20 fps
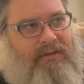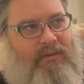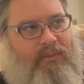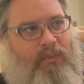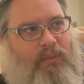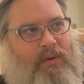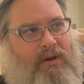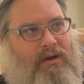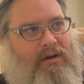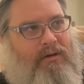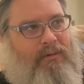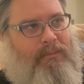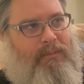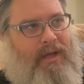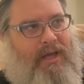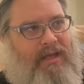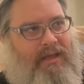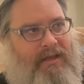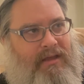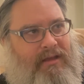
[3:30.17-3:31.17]
where
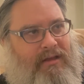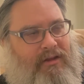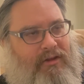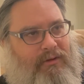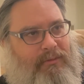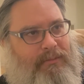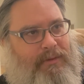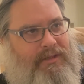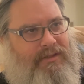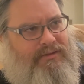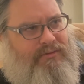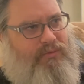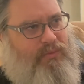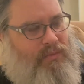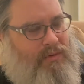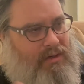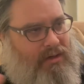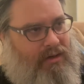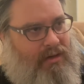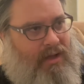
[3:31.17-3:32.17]
my elements,
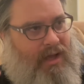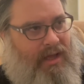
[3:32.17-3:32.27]
where